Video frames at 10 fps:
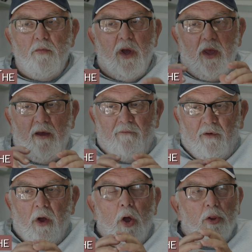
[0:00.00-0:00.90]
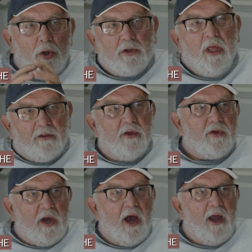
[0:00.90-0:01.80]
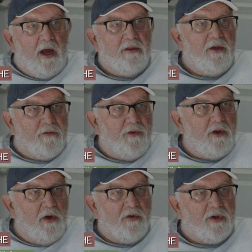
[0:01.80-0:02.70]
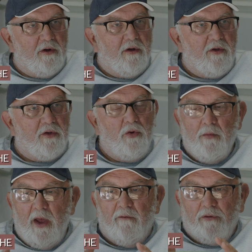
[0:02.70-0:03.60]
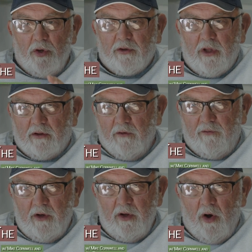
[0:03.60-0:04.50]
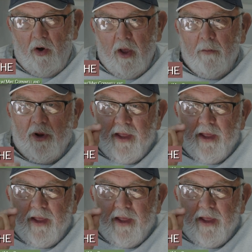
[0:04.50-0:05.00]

may have looked at this guy on these video series. You may have looked at the video, but